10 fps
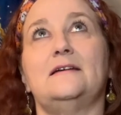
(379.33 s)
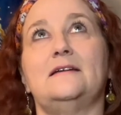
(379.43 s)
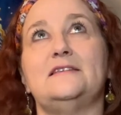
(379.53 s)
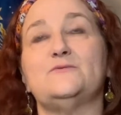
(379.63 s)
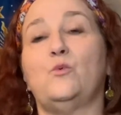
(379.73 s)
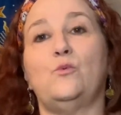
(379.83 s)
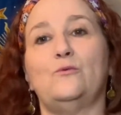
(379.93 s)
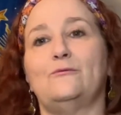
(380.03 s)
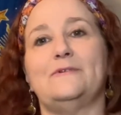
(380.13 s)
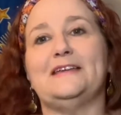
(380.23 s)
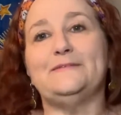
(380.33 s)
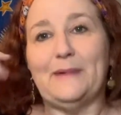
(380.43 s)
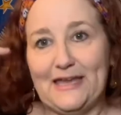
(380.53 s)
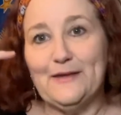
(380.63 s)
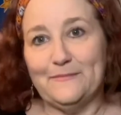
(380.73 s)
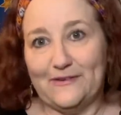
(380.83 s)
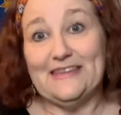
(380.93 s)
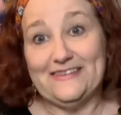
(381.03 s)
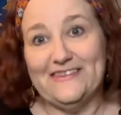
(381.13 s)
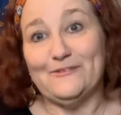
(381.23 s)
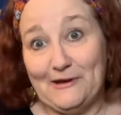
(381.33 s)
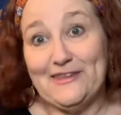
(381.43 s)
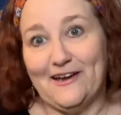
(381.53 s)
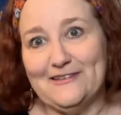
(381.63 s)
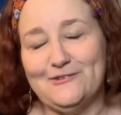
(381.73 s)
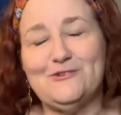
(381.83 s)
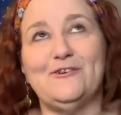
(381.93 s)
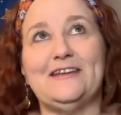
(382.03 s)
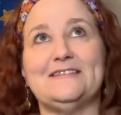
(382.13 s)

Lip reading: it's in my, the way the guides are showing it,